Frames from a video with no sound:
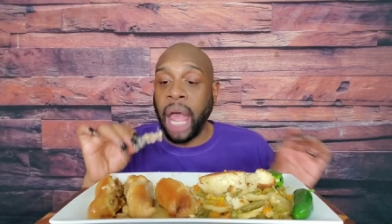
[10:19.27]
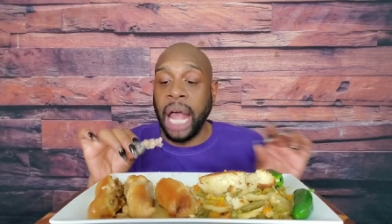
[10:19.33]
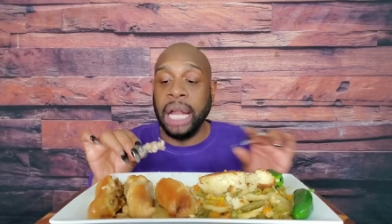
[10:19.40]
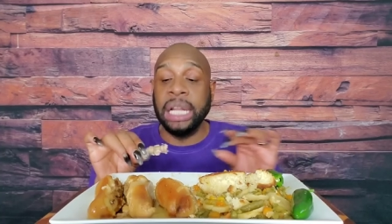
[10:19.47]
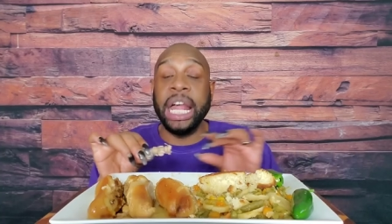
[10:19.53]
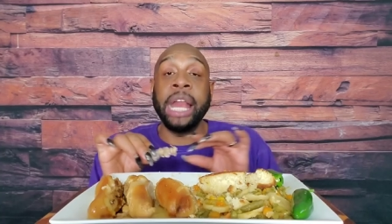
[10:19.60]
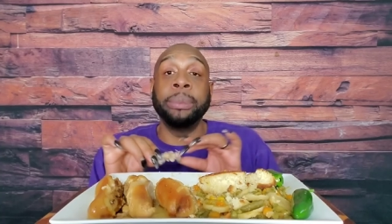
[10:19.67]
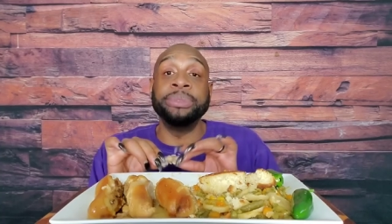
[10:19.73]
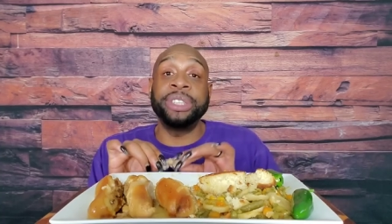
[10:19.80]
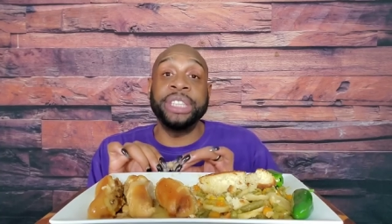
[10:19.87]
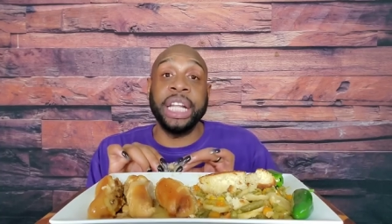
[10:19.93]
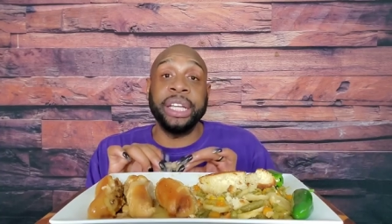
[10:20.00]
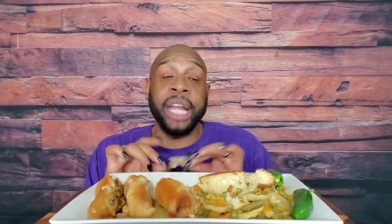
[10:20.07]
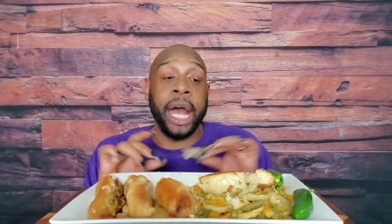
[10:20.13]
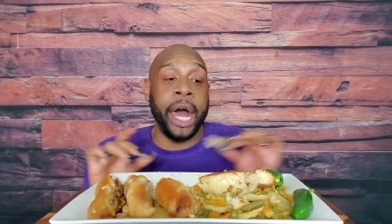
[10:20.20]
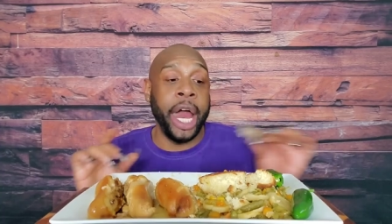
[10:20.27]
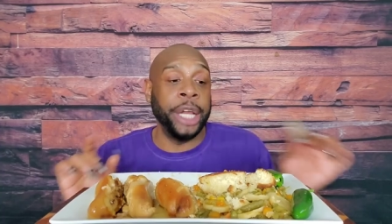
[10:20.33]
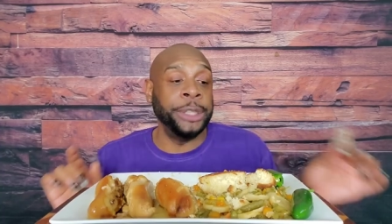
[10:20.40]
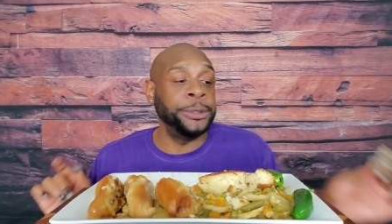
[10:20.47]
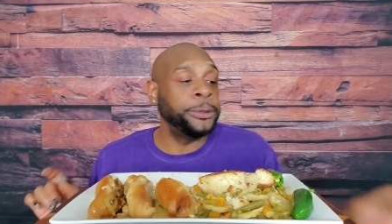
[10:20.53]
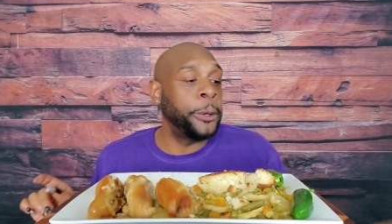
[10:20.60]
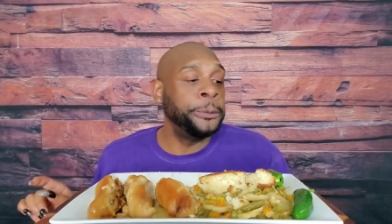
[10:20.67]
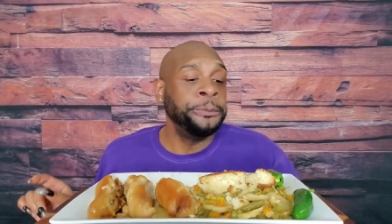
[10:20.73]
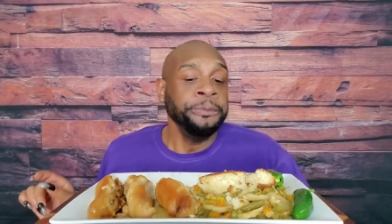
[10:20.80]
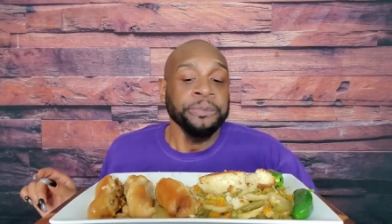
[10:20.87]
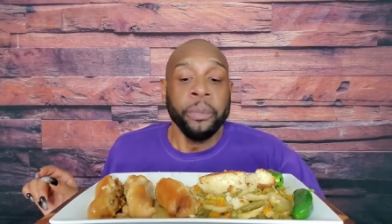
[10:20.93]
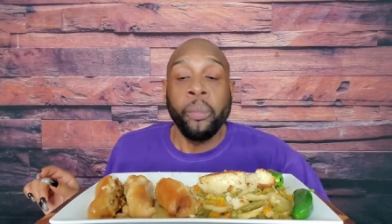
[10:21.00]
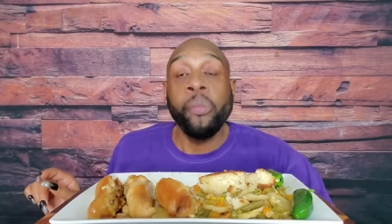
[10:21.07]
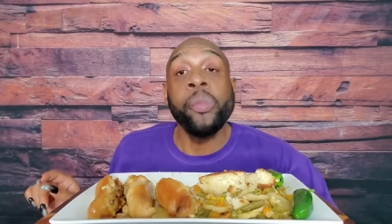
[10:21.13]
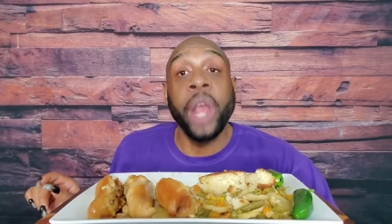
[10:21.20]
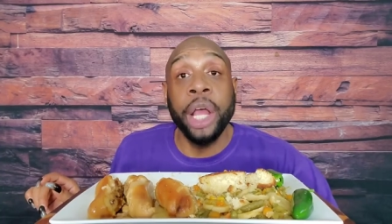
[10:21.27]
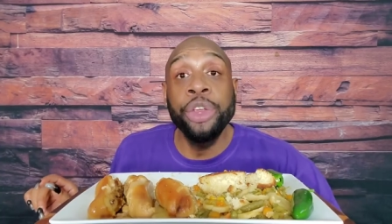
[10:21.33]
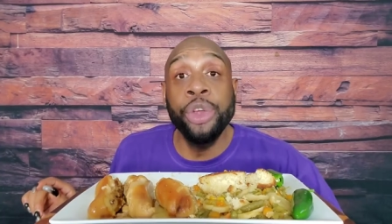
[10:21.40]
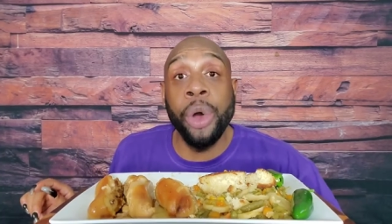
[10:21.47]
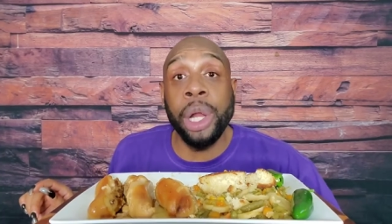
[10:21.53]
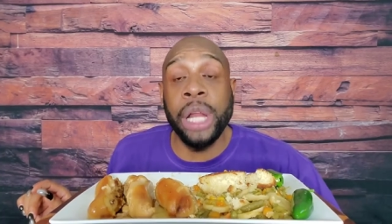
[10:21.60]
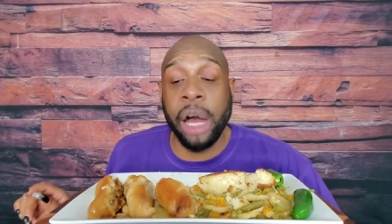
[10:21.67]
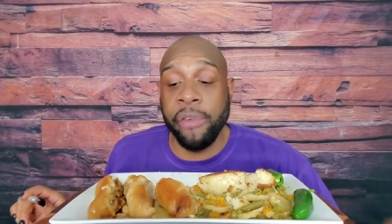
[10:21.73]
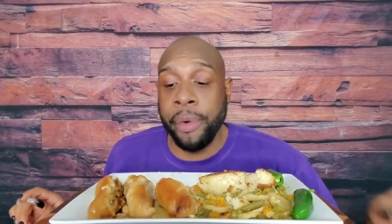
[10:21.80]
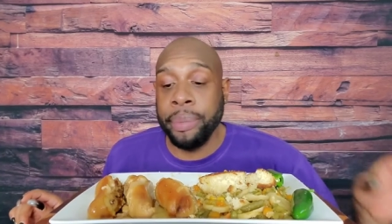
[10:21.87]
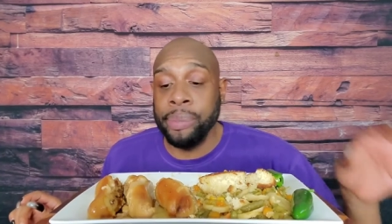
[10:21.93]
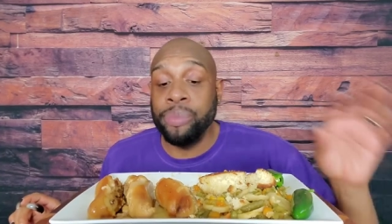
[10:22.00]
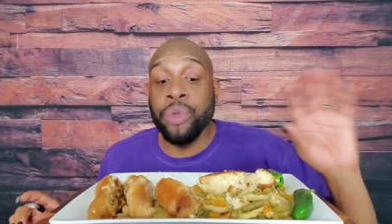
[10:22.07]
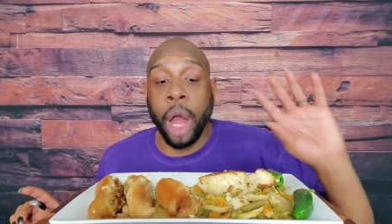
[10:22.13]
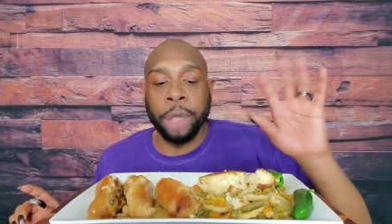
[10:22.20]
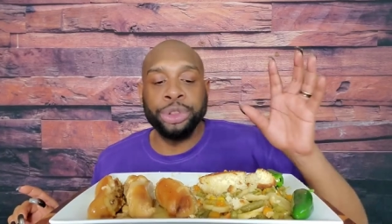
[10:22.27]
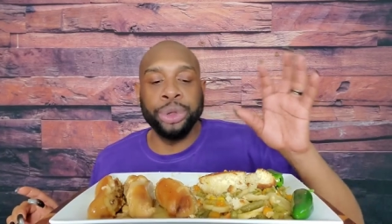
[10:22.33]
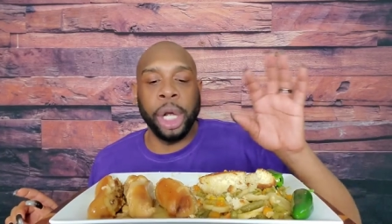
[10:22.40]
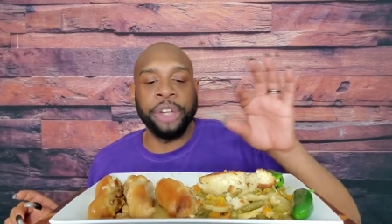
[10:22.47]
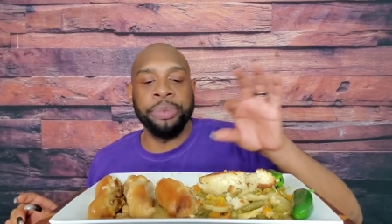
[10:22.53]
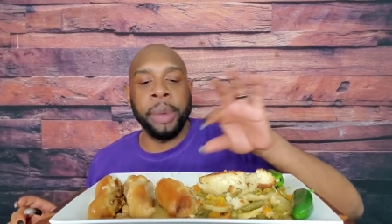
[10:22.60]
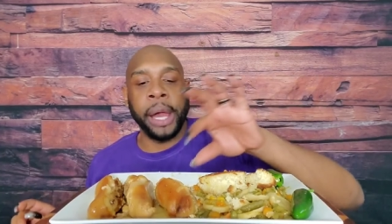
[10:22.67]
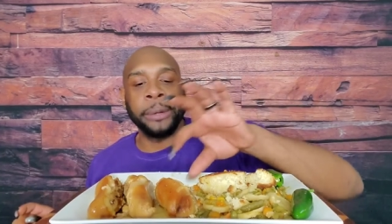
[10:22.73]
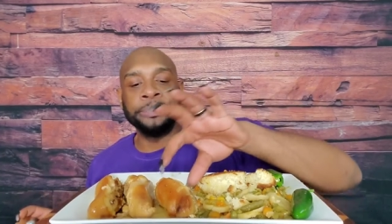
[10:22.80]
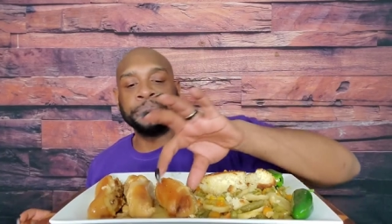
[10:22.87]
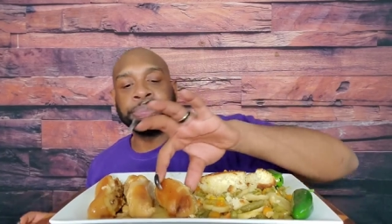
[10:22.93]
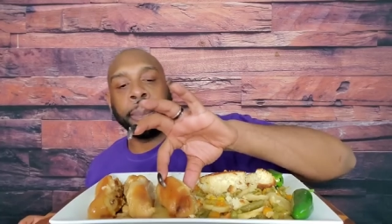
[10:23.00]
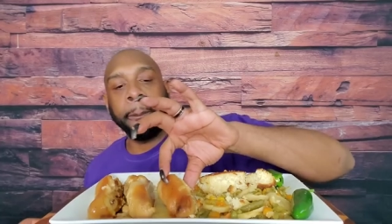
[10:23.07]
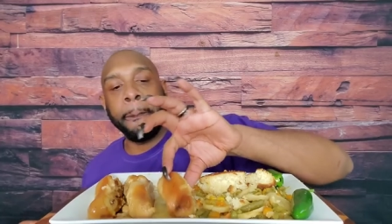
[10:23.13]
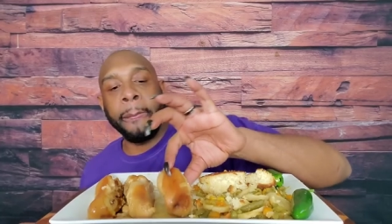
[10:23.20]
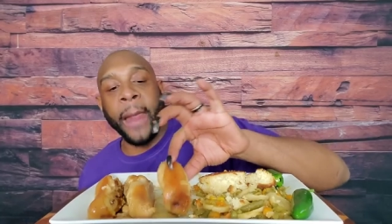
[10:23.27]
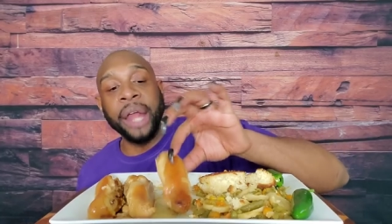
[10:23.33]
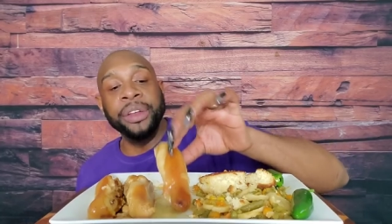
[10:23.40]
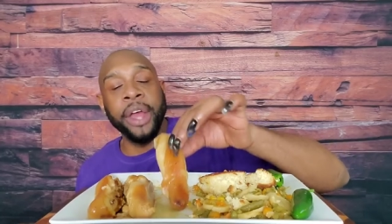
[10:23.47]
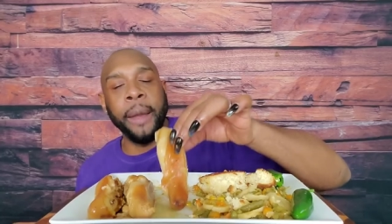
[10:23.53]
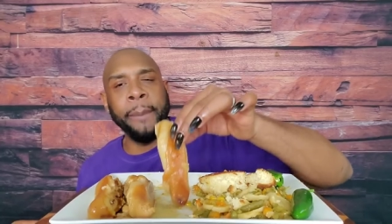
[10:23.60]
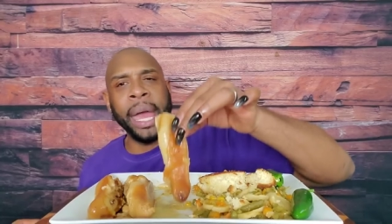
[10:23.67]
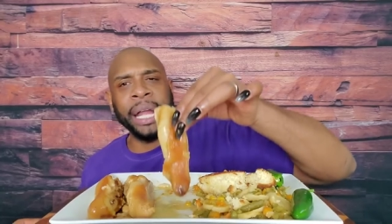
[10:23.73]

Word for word: and let them set there, honey. You'll love them. Trust me. They're